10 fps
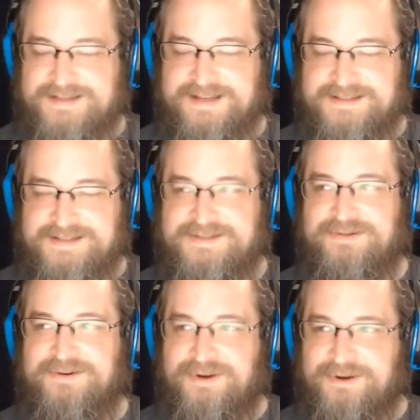yeah,
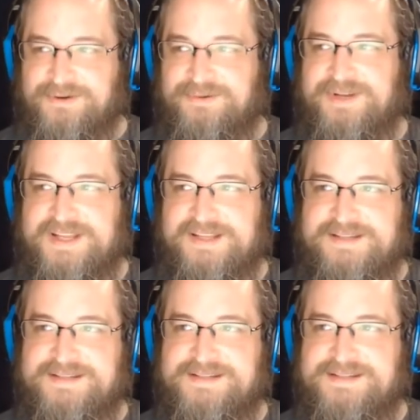Sister Crone
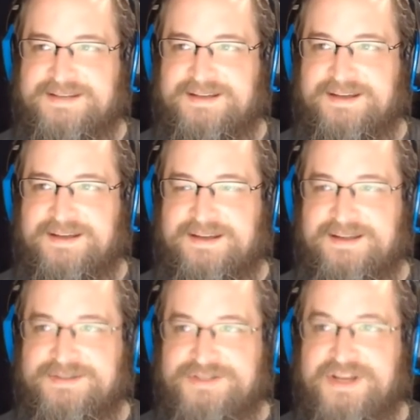is
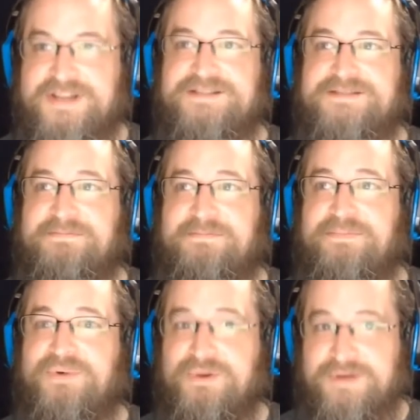just
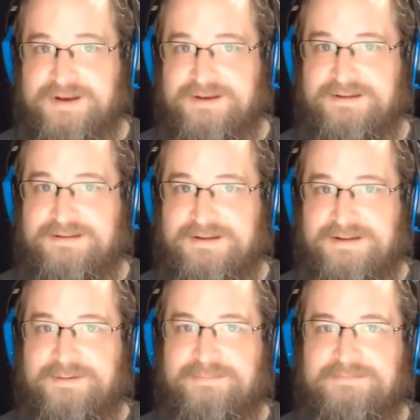broken,
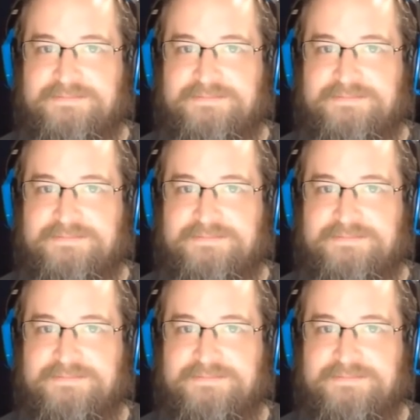hmm.